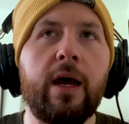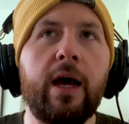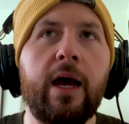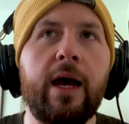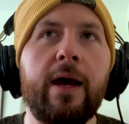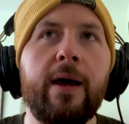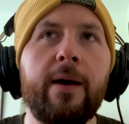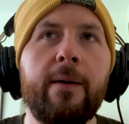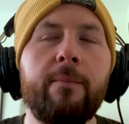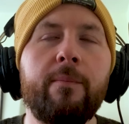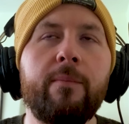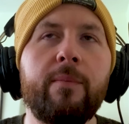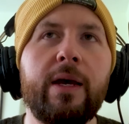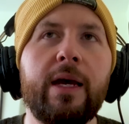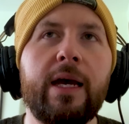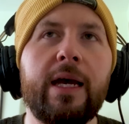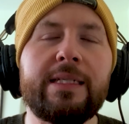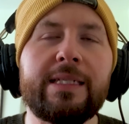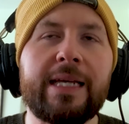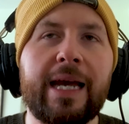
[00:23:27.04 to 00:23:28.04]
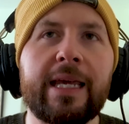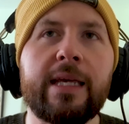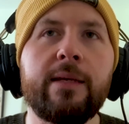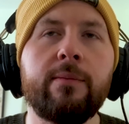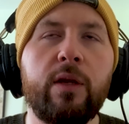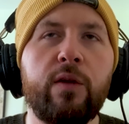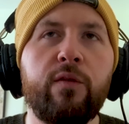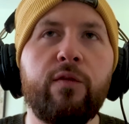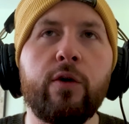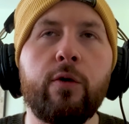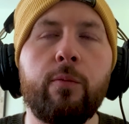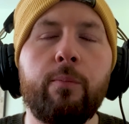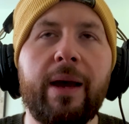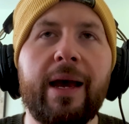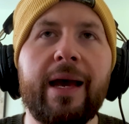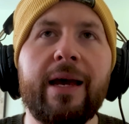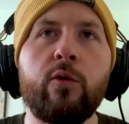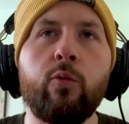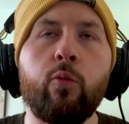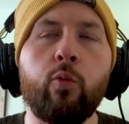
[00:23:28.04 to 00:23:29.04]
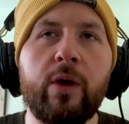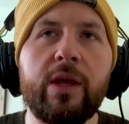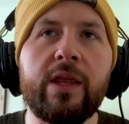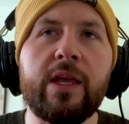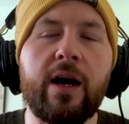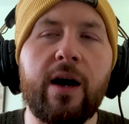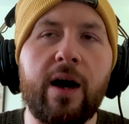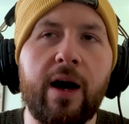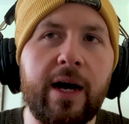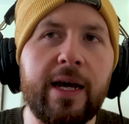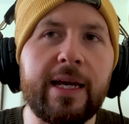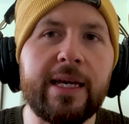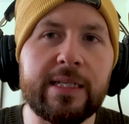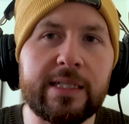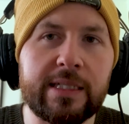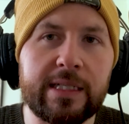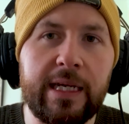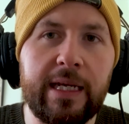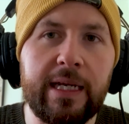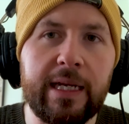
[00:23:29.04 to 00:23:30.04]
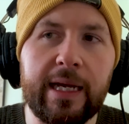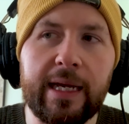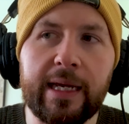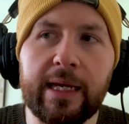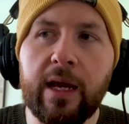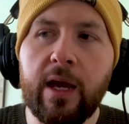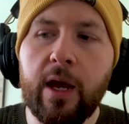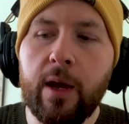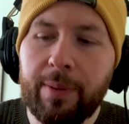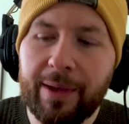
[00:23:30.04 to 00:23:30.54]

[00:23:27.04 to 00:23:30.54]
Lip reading: attacking midfield band with a higher ceiling.